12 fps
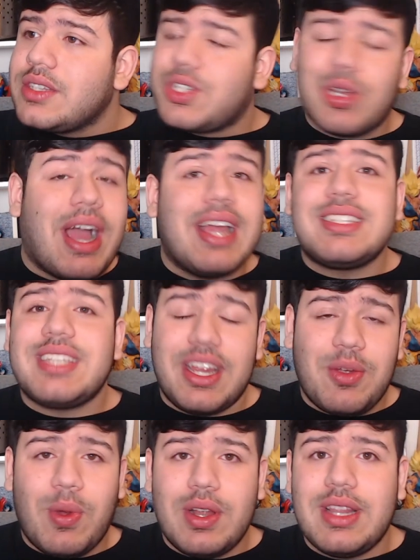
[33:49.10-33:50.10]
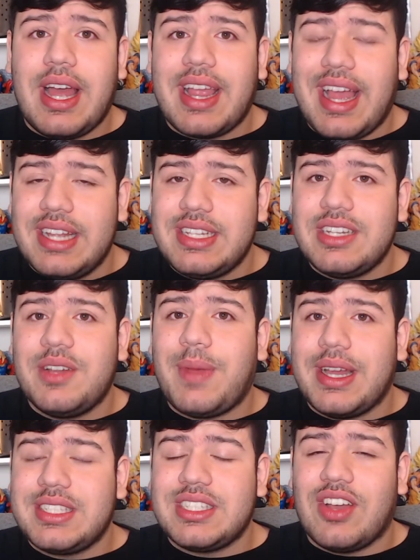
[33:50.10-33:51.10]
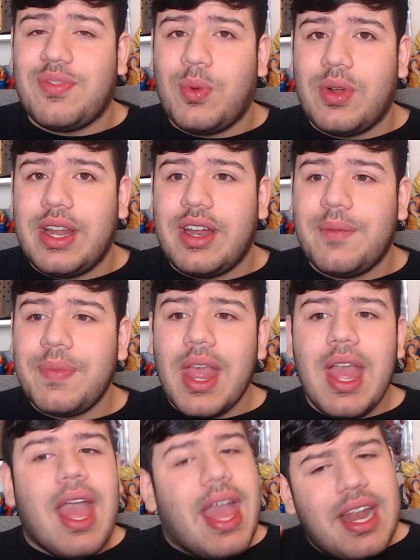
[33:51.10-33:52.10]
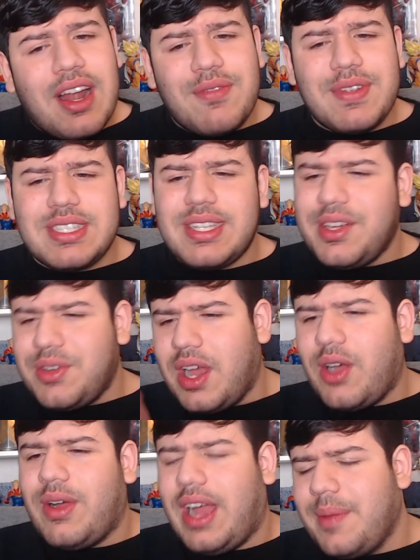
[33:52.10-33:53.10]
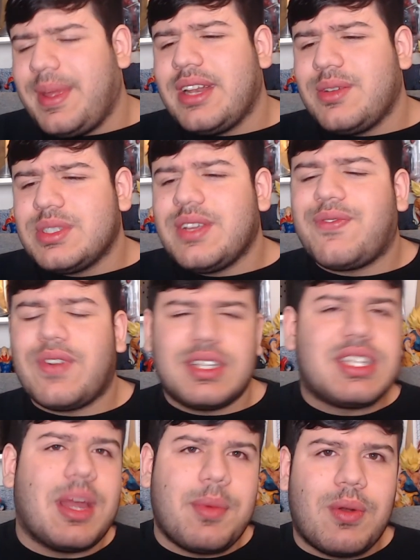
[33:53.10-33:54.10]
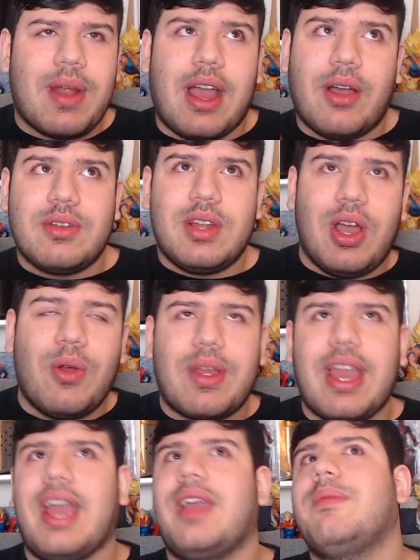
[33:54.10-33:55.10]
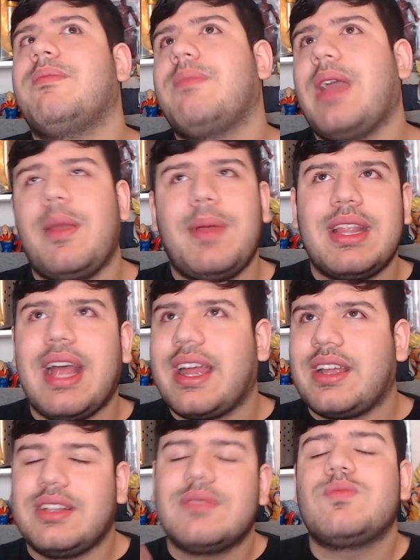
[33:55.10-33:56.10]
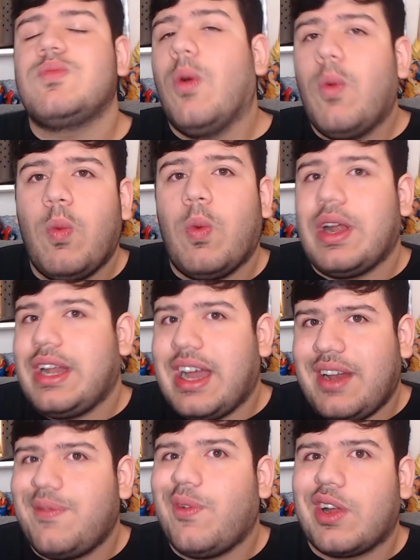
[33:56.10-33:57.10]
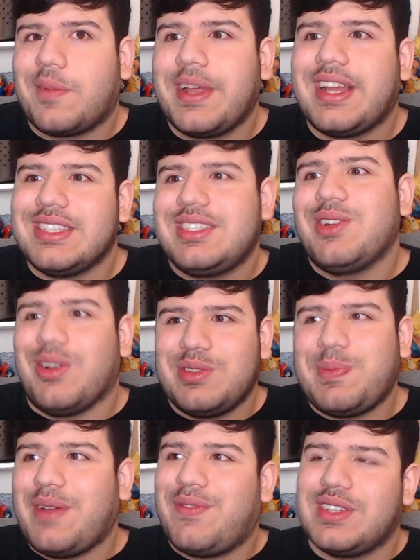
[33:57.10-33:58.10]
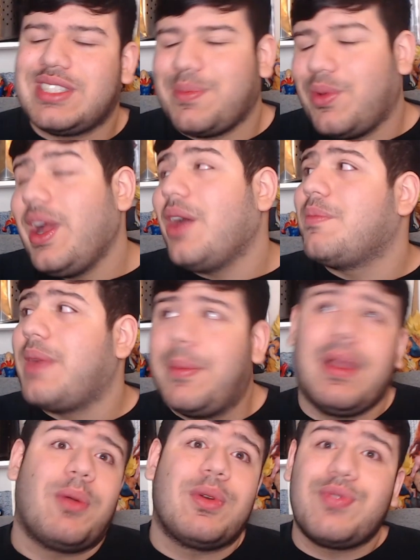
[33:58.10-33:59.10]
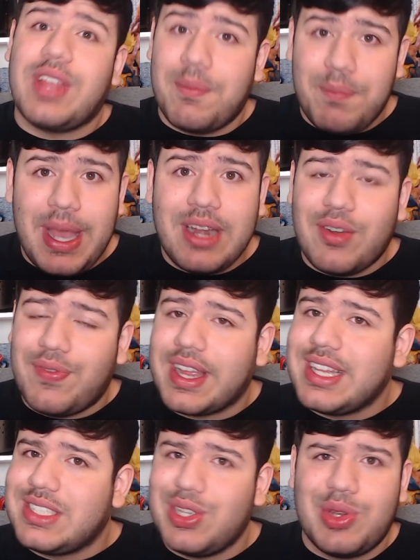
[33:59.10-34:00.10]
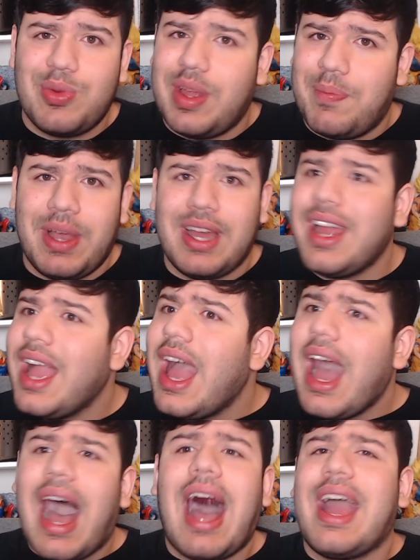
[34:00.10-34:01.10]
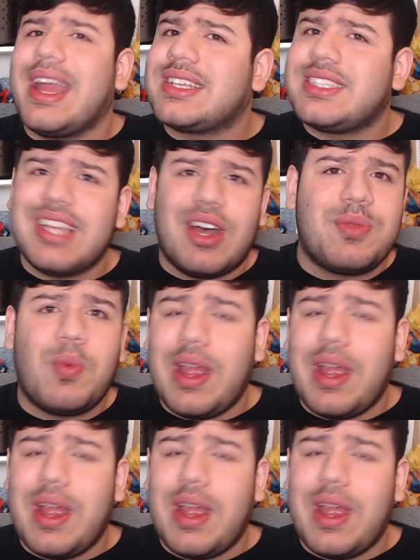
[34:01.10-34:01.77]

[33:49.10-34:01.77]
try and take one like I did in my sophomore year. And obviously, you know, I mean, it was the first time around. Okay, maybe that would not have worked because, you know, it was my first time around. Maybe I would have done better if I continued it, but I excelled